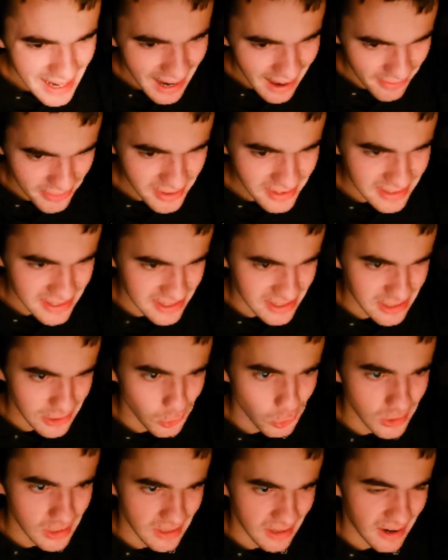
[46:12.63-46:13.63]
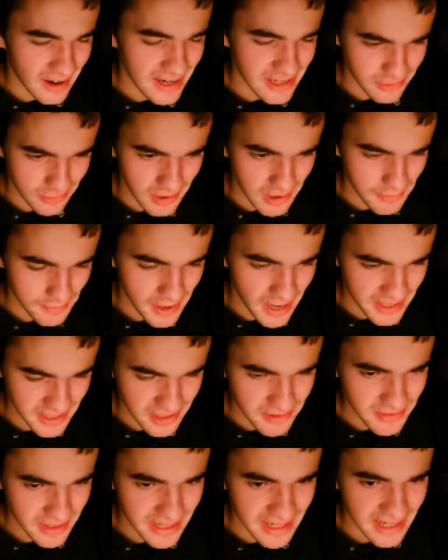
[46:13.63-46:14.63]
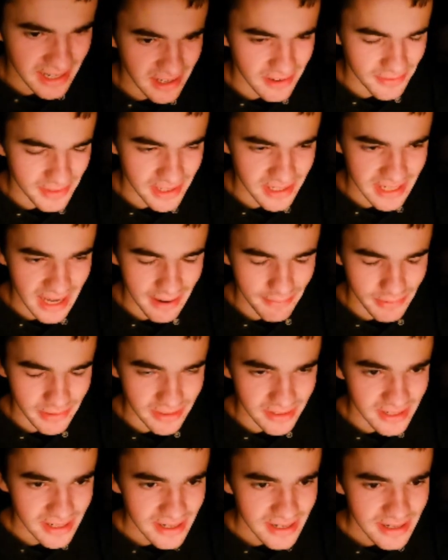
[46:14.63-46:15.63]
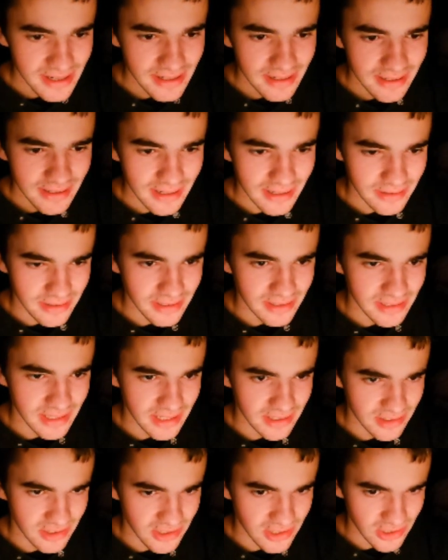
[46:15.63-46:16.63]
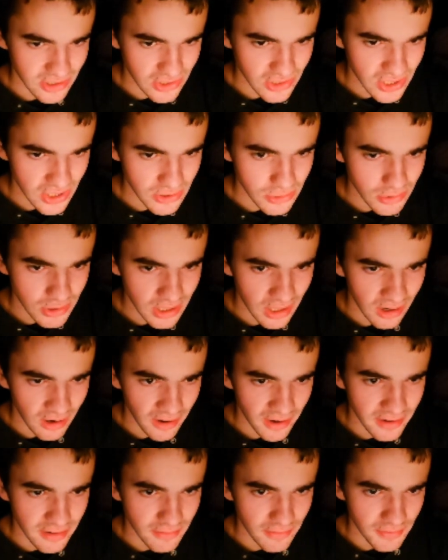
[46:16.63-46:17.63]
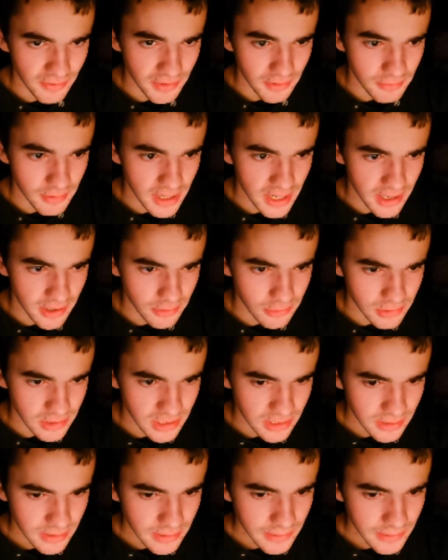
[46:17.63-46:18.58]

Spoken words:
I think this is all a lie as well. I don't think of this happened. I think that's just too kind for the world.